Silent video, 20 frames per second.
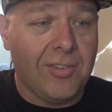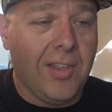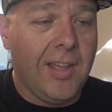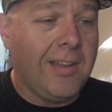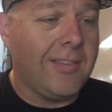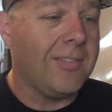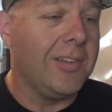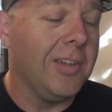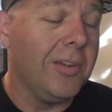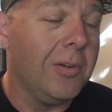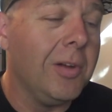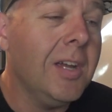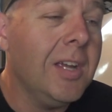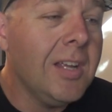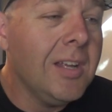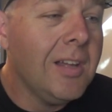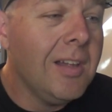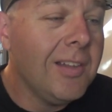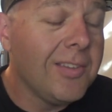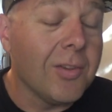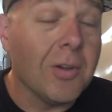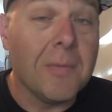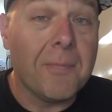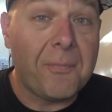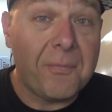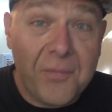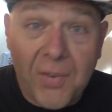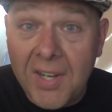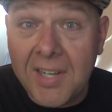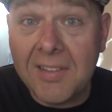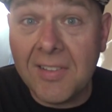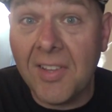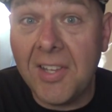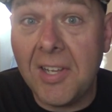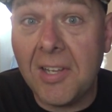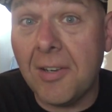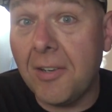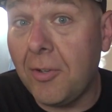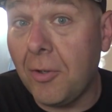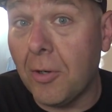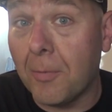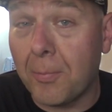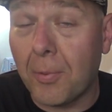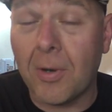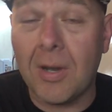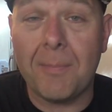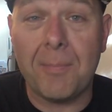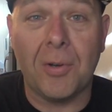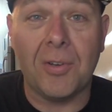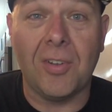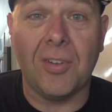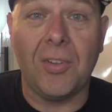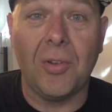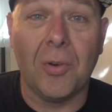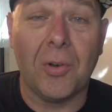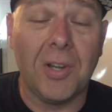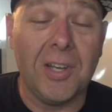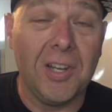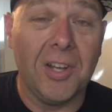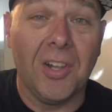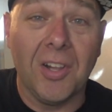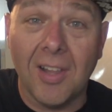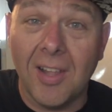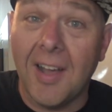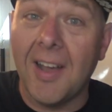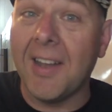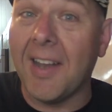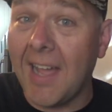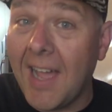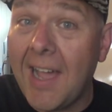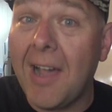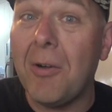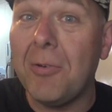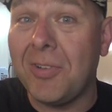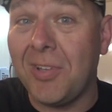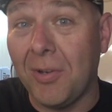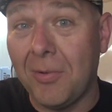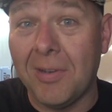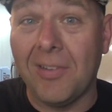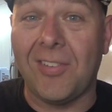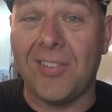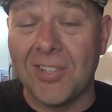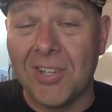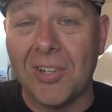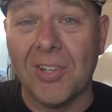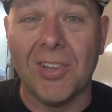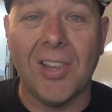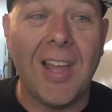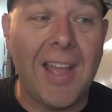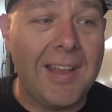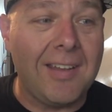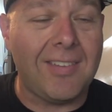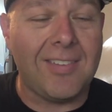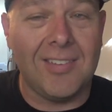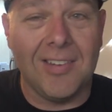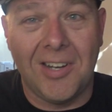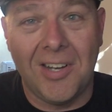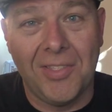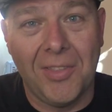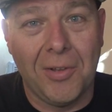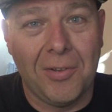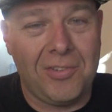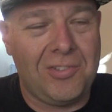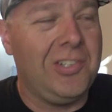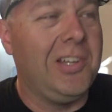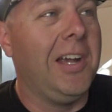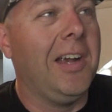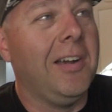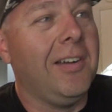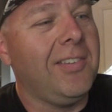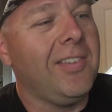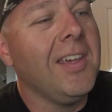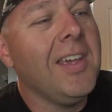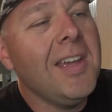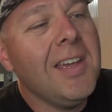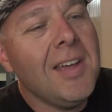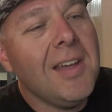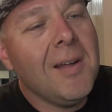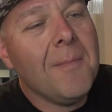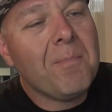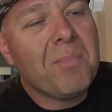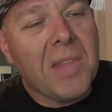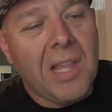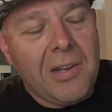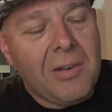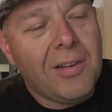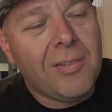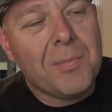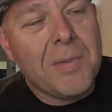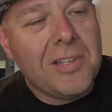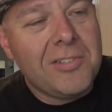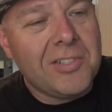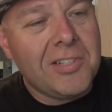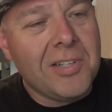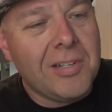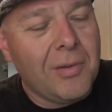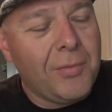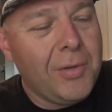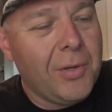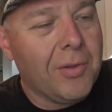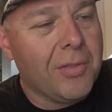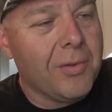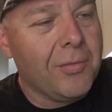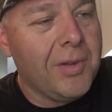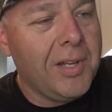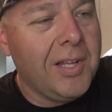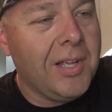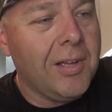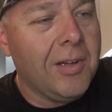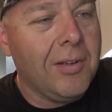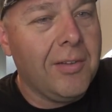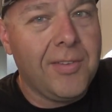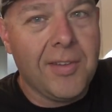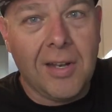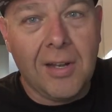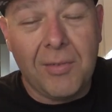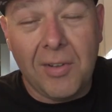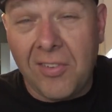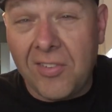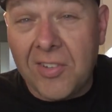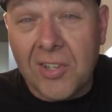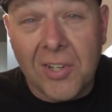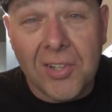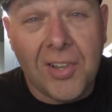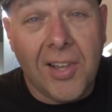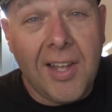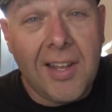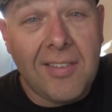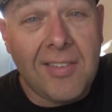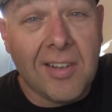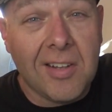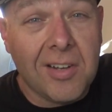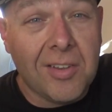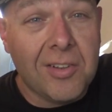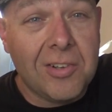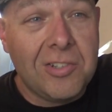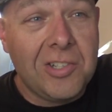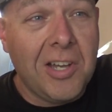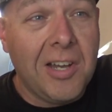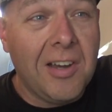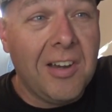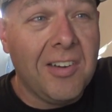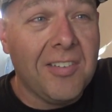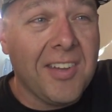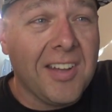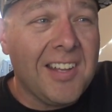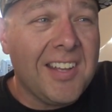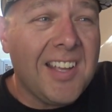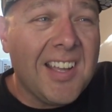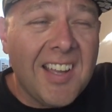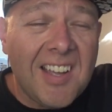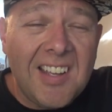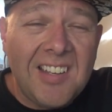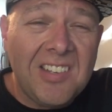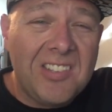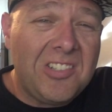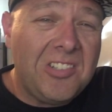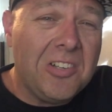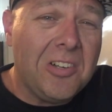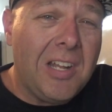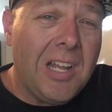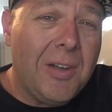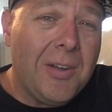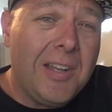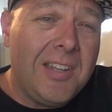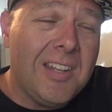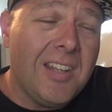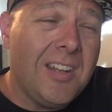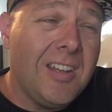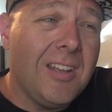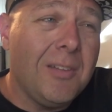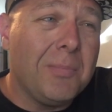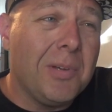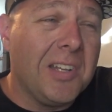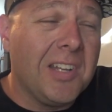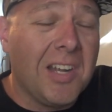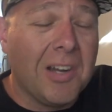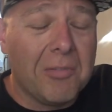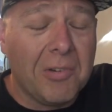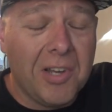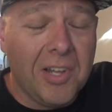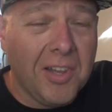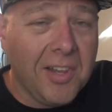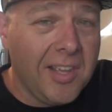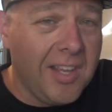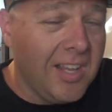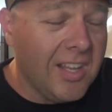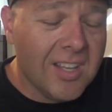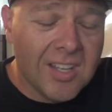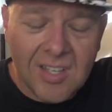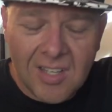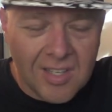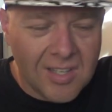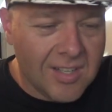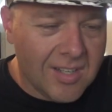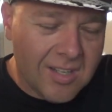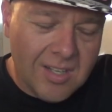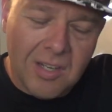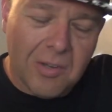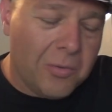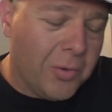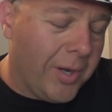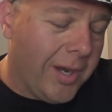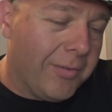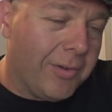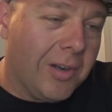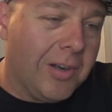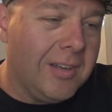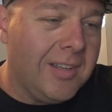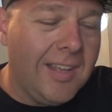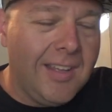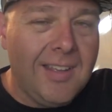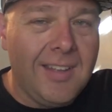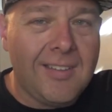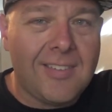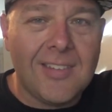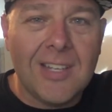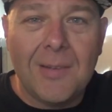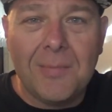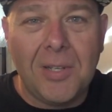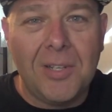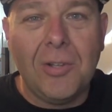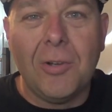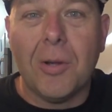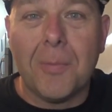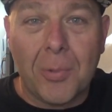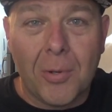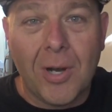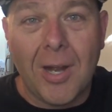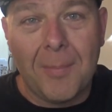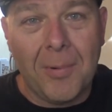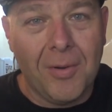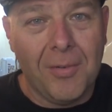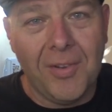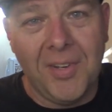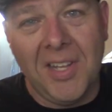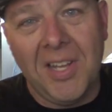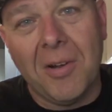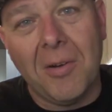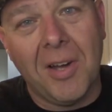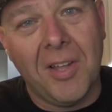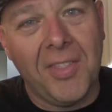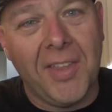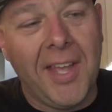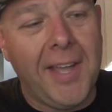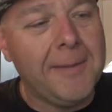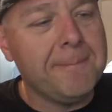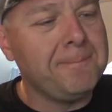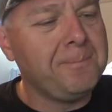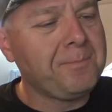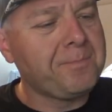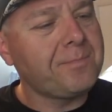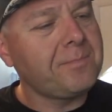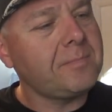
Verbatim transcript: lights to. So I'm finally gonna do a proper tutorial on how to install lights on those chairs. I know I've mentioned it in a few other videos and I've installed lights on other chairs. I kind of showed how I did it, but not really. Whatever, it's time to do a proper video on that. I